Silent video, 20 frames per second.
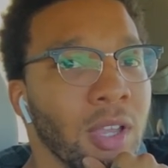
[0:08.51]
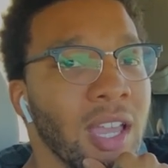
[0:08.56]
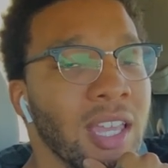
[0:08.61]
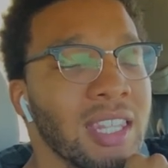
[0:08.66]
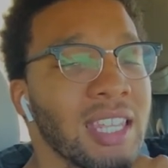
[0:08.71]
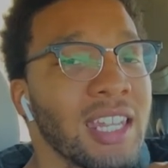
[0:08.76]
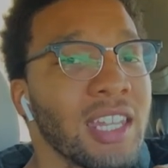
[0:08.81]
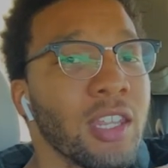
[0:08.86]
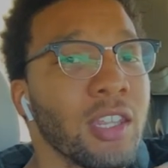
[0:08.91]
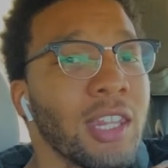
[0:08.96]

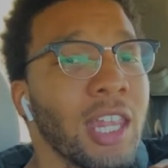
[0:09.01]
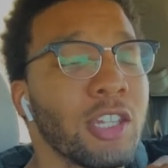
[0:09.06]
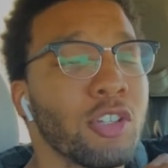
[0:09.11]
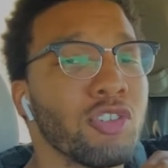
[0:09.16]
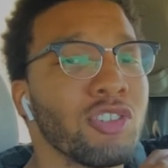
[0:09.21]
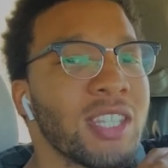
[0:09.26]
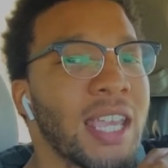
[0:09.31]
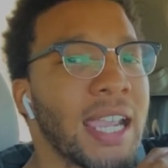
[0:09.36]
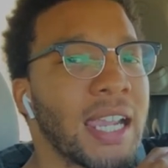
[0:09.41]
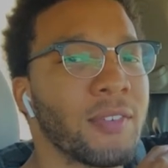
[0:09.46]
that, that you're
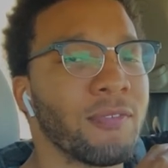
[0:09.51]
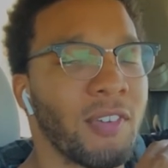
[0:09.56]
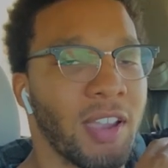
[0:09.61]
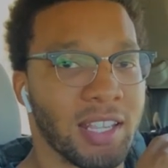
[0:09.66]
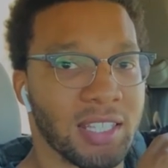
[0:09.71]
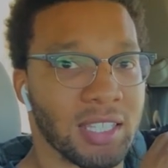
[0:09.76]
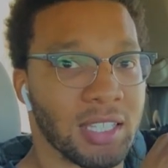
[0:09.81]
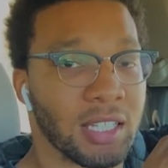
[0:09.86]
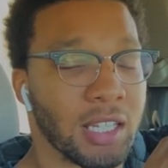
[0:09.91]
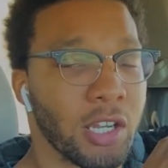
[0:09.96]

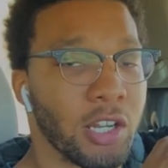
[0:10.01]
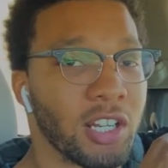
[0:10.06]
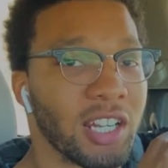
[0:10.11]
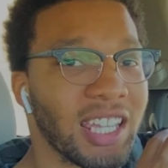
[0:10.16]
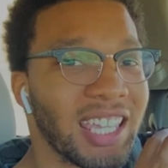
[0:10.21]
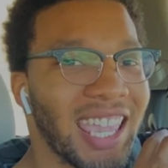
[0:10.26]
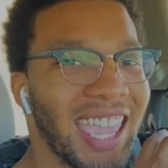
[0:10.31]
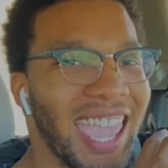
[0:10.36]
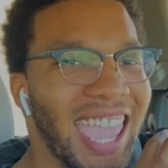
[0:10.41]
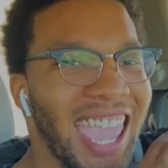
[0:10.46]
sacrificing
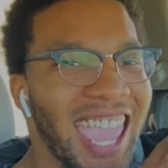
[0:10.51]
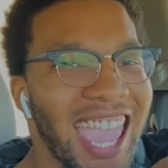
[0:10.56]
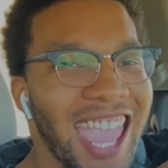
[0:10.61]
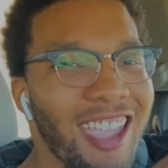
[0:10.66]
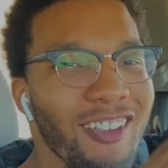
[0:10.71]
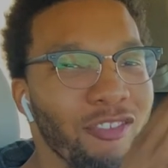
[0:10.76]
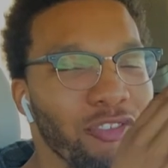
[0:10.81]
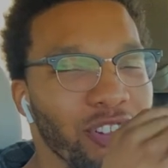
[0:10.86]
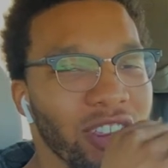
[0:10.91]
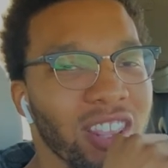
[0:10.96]
literally
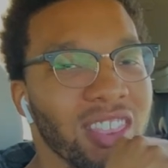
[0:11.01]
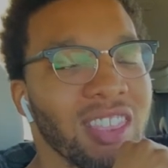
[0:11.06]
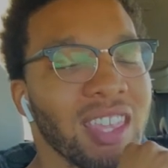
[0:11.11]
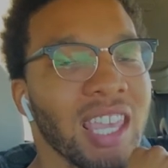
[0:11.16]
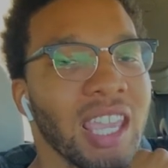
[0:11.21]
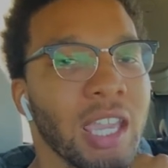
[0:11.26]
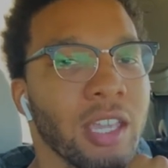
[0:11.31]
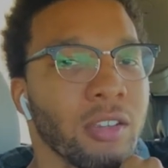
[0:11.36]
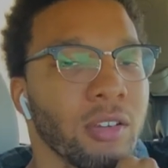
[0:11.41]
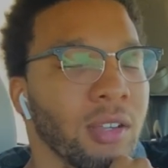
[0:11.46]

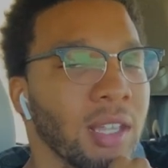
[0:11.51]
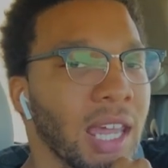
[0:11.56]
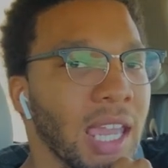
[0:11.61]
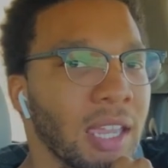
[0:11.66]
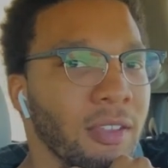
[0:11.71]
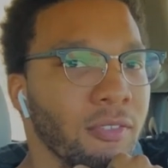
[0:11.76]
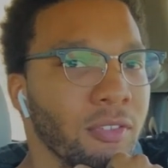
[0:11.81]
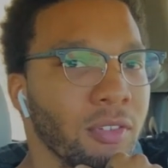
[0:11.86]
everything in your life.